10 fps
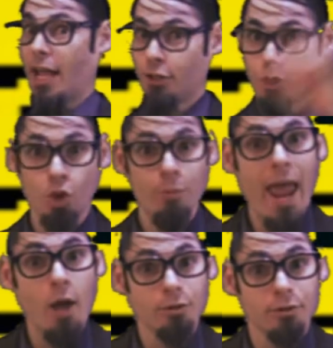and tube
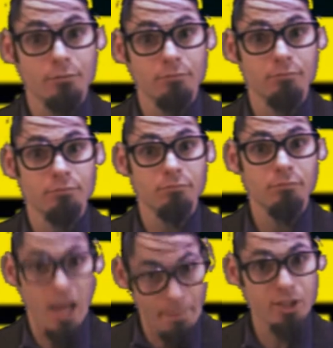out.
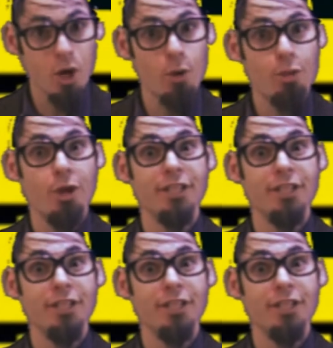Episode